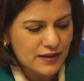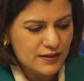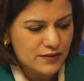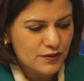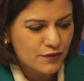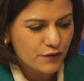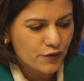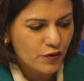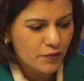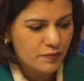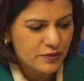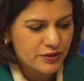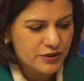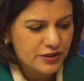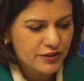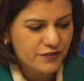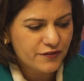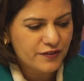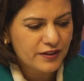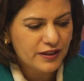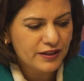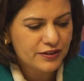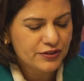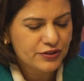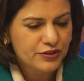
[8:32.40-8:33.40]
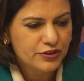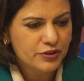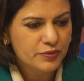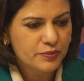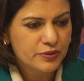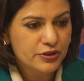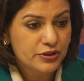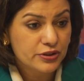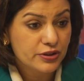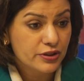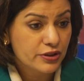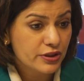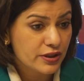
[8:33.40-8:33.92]
as the former Chief Election
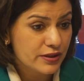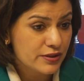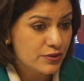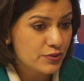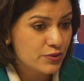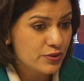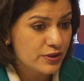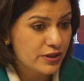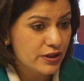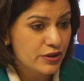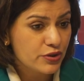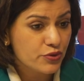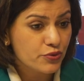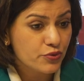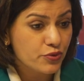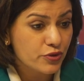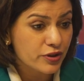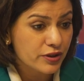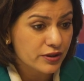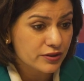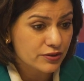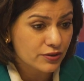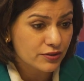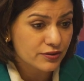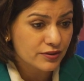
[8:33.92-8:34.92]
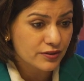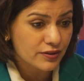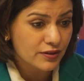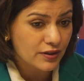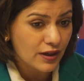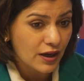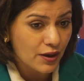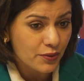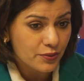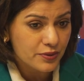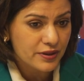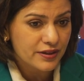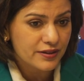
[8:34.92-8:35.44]
Commissioner, as you said, you worked on the
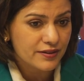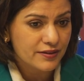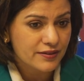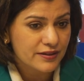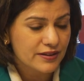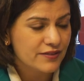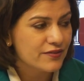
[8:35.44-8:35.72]
ground here,